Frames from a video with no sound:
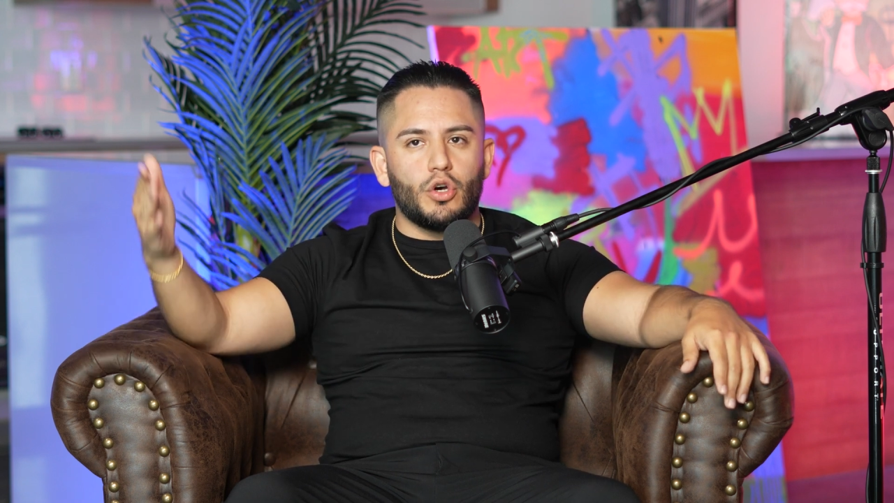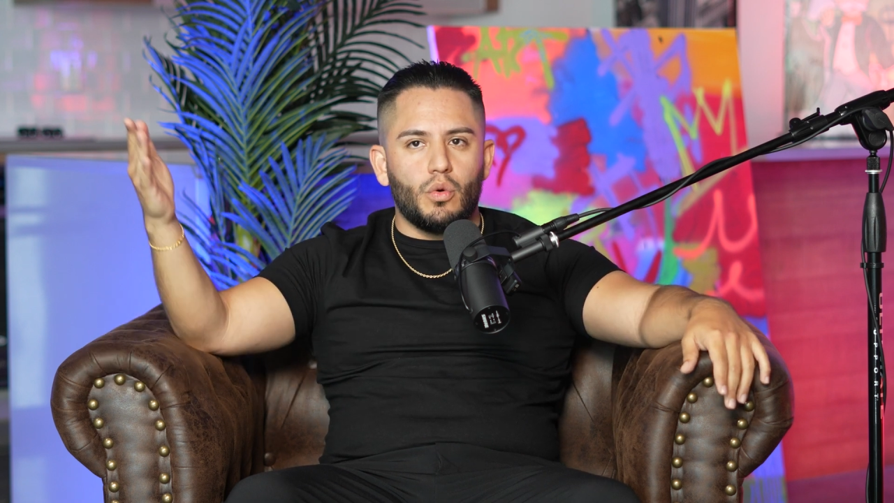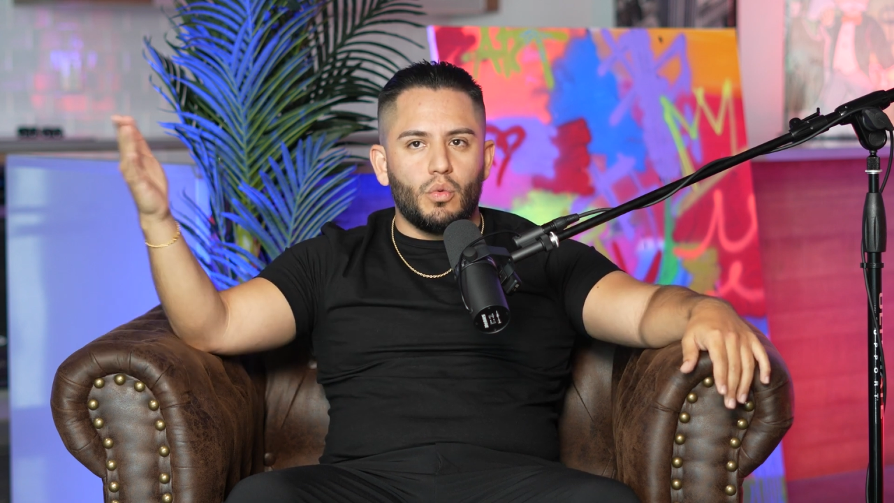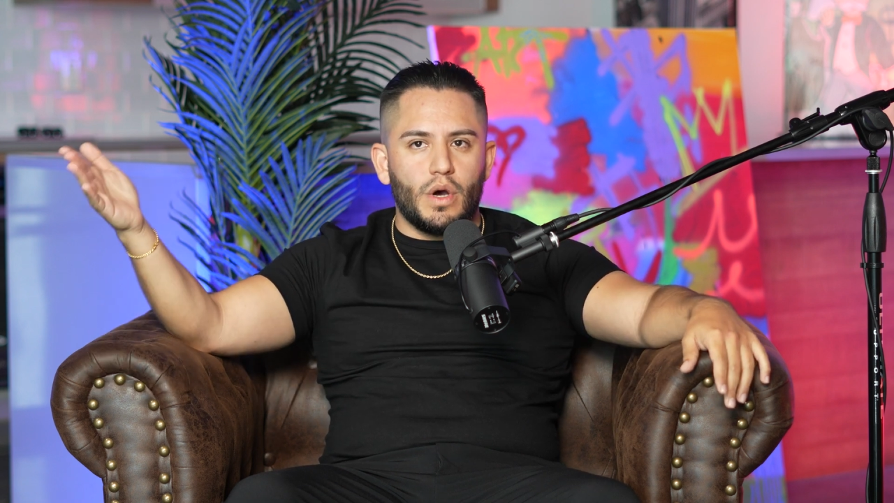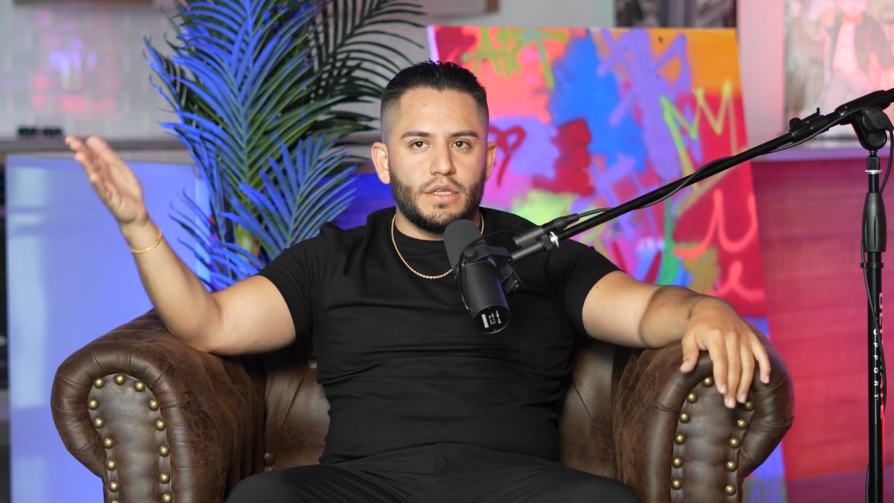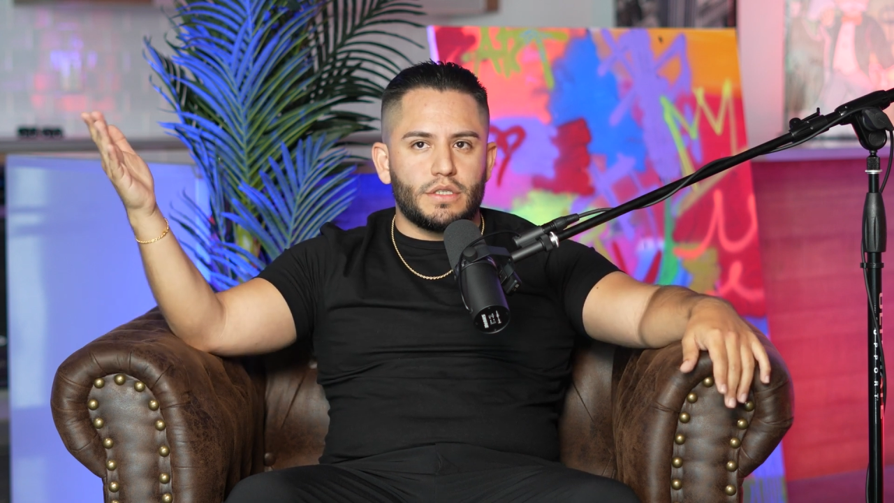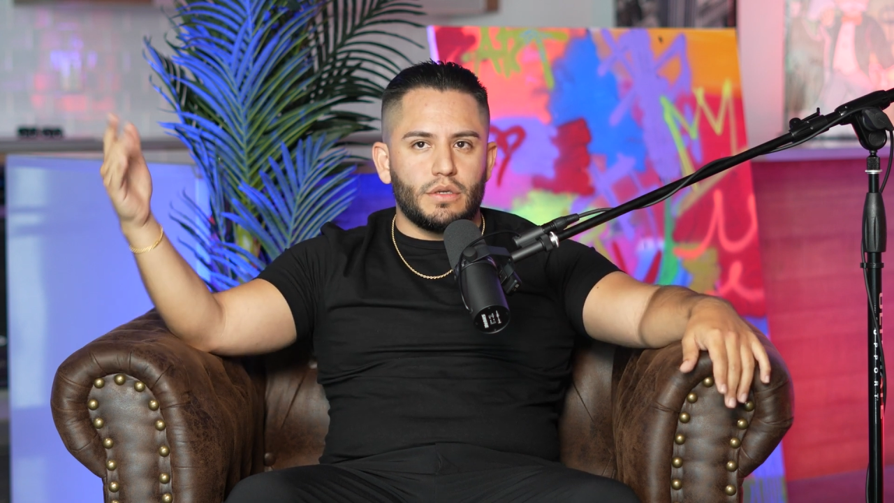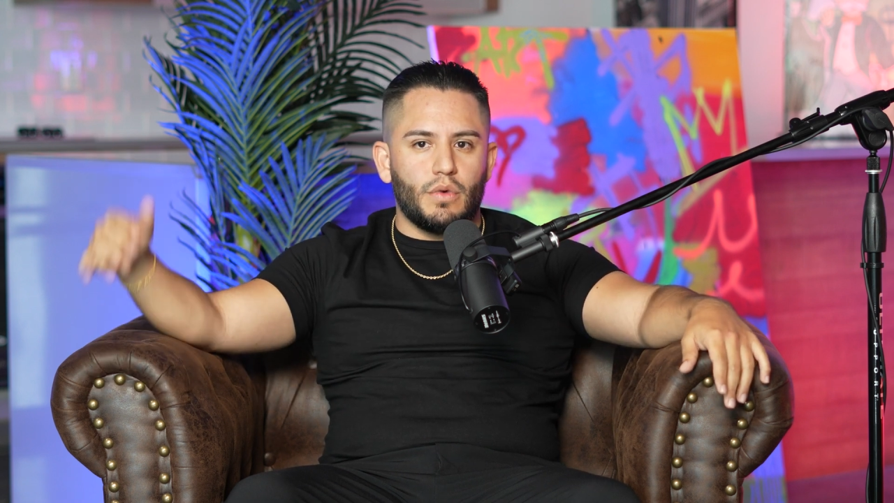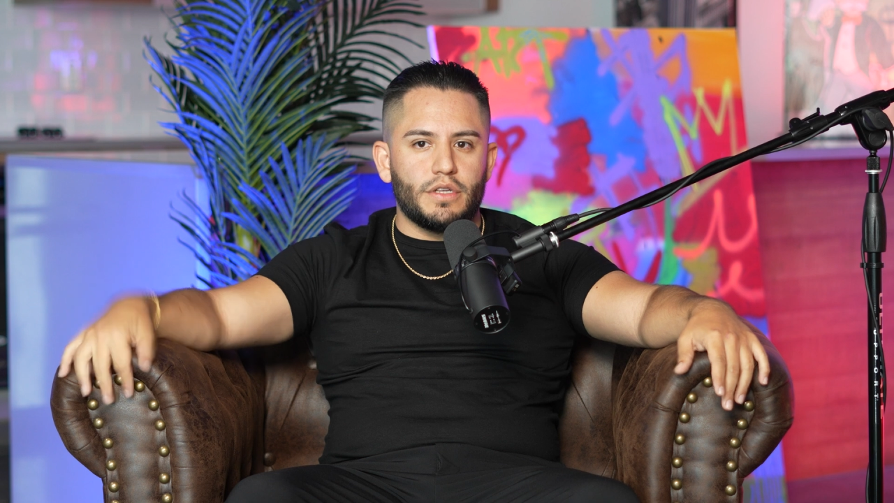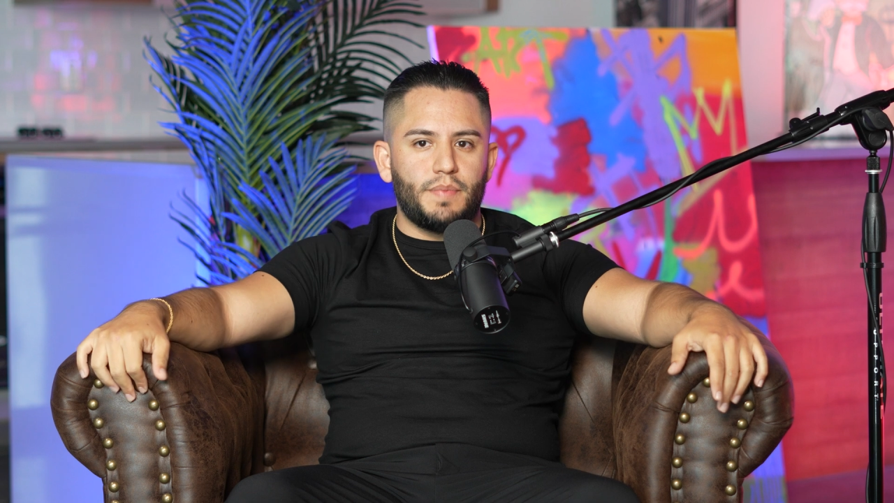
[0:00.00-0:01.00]
So once
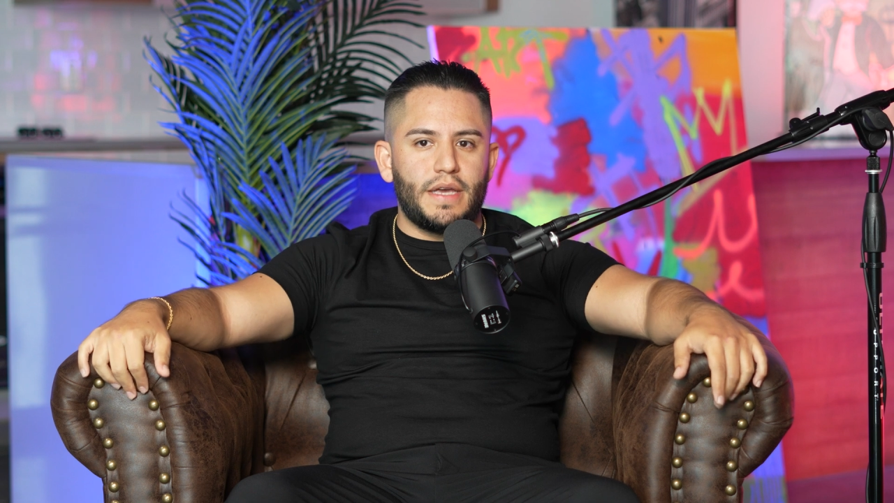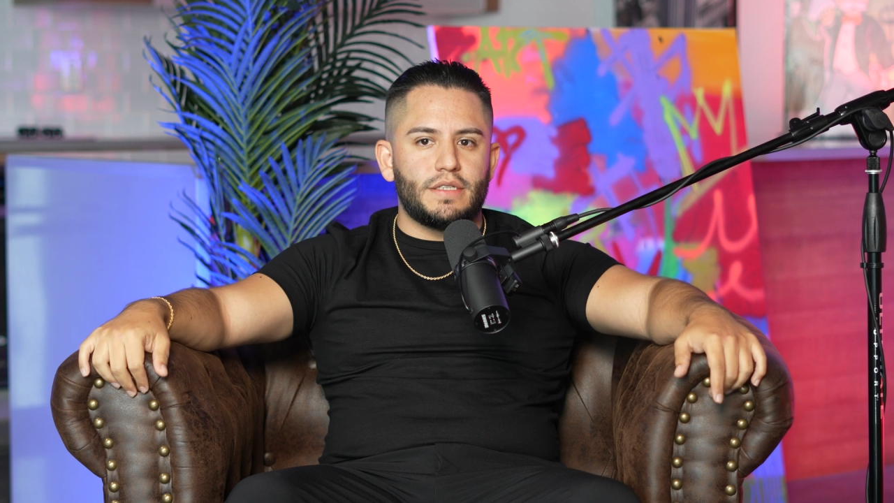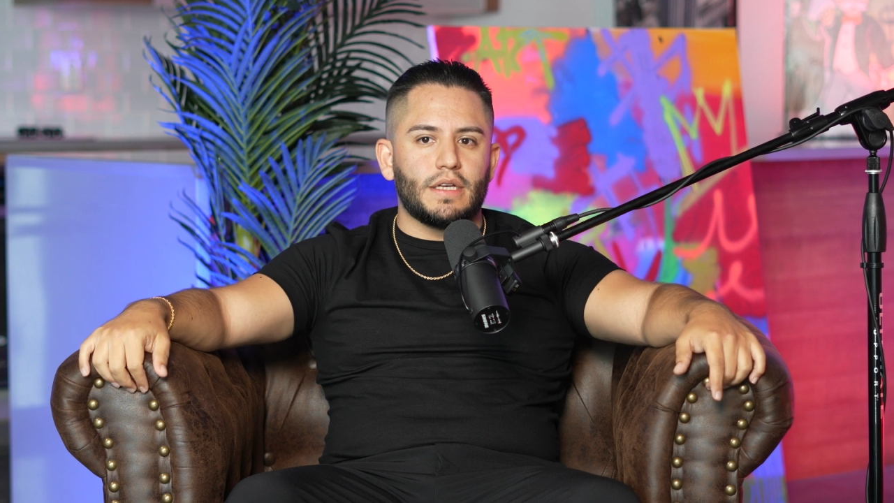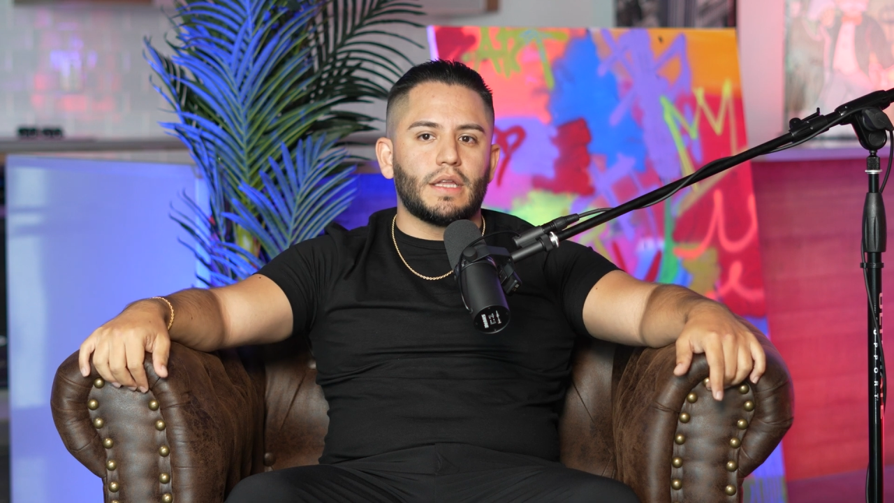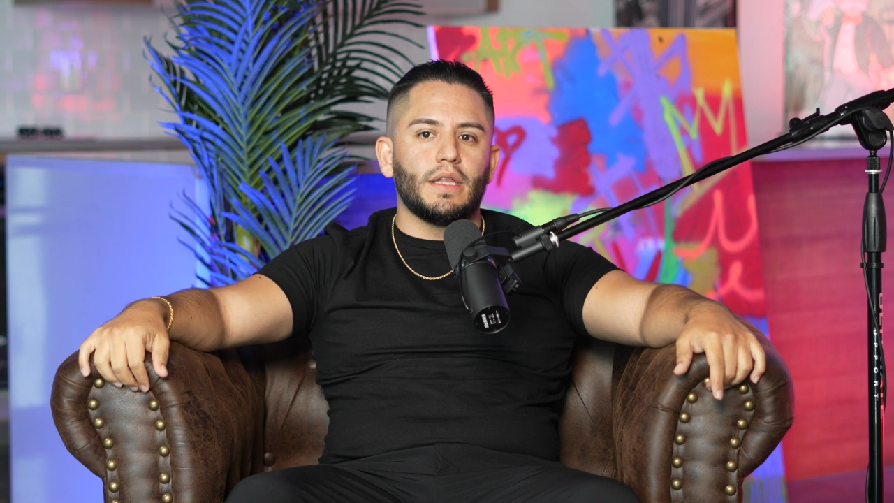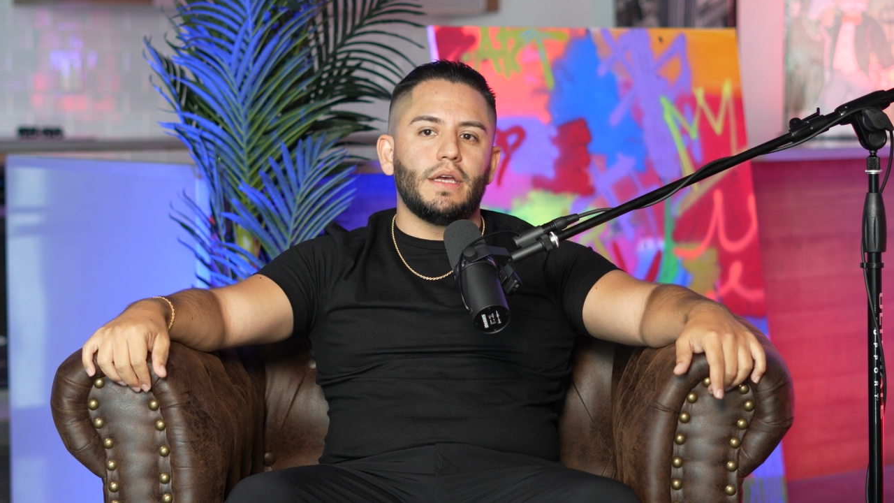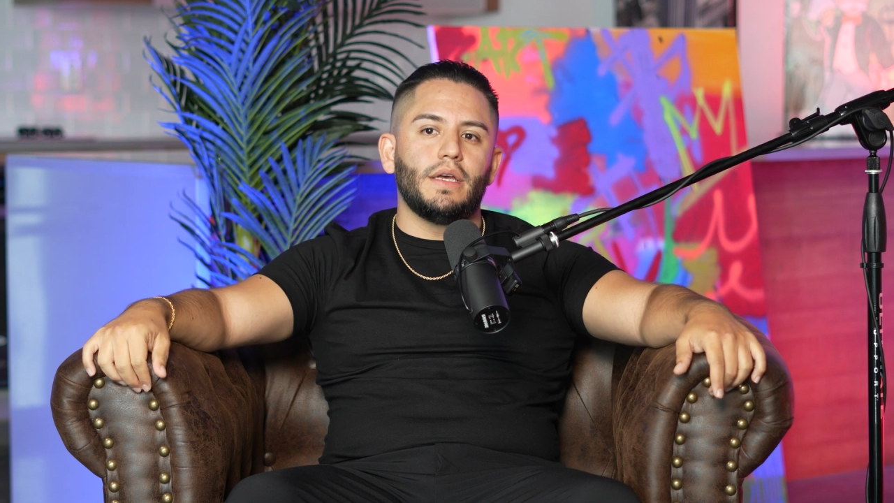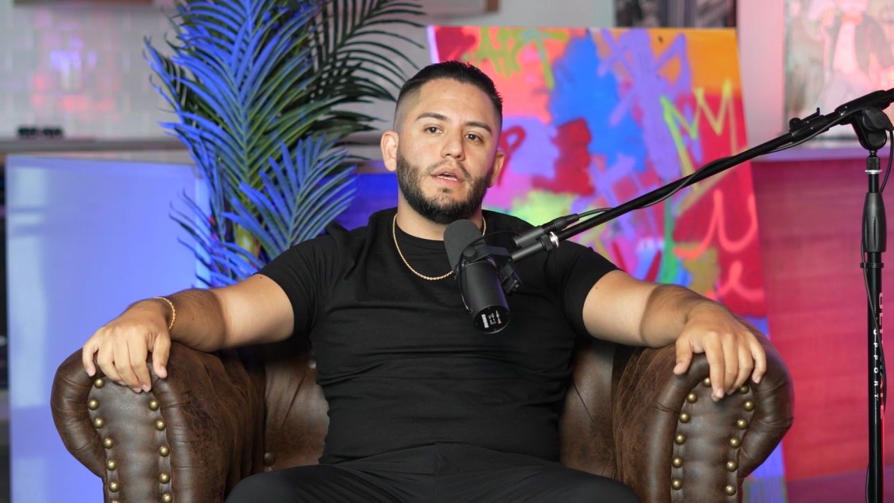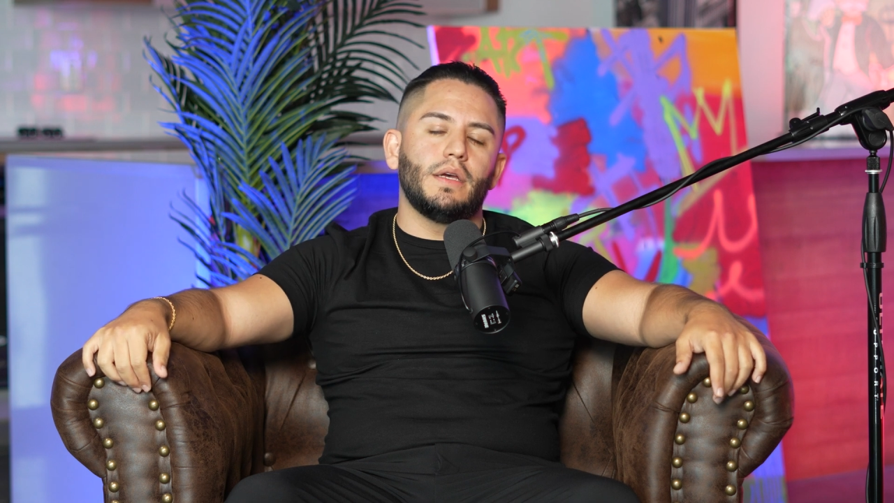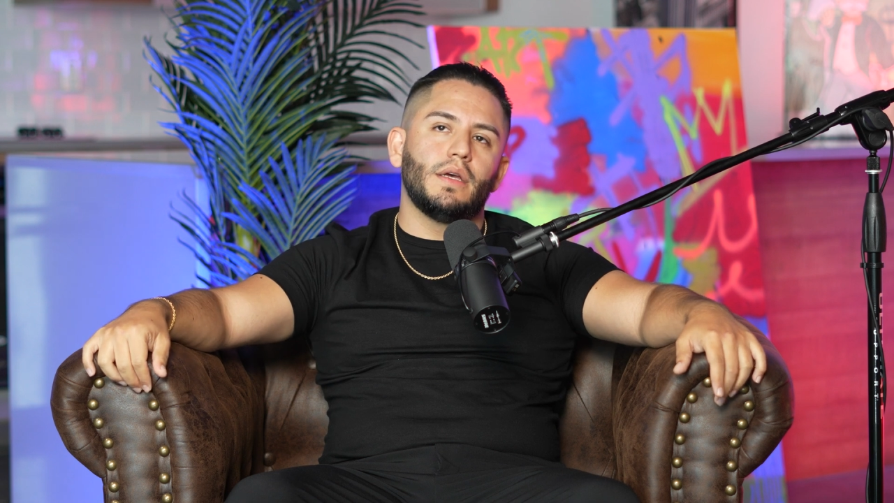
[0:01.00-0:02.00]

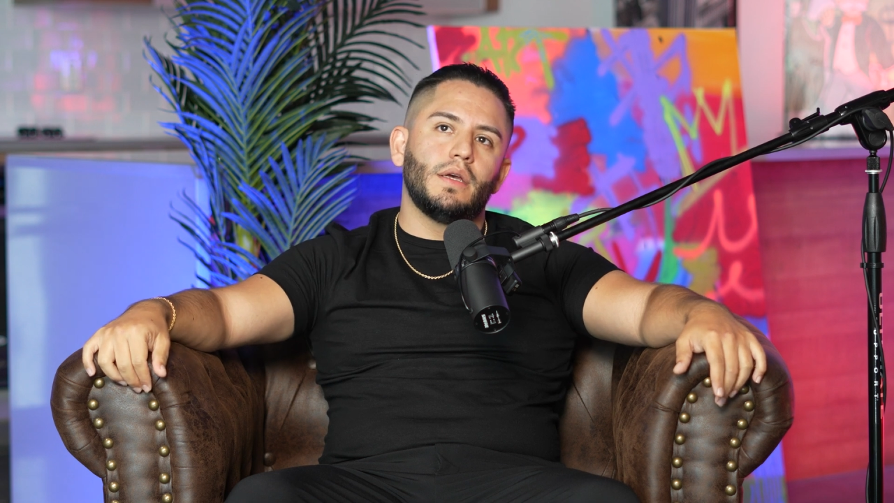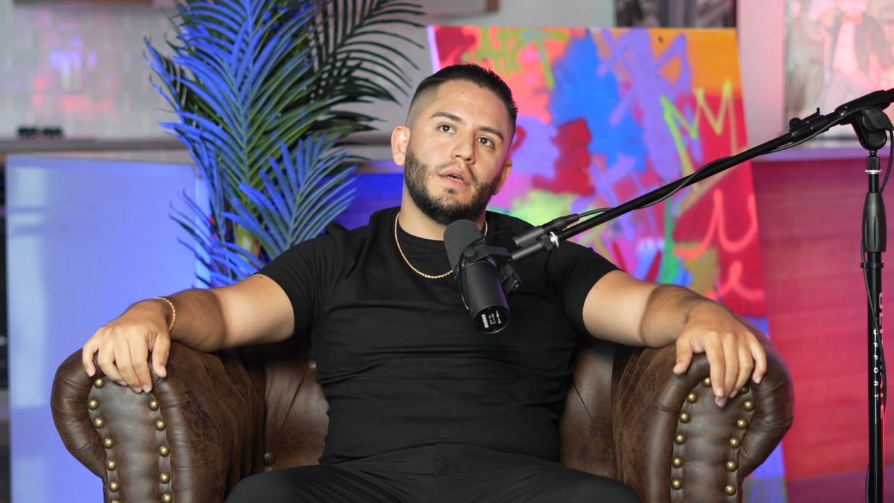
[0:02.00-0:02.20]
basically,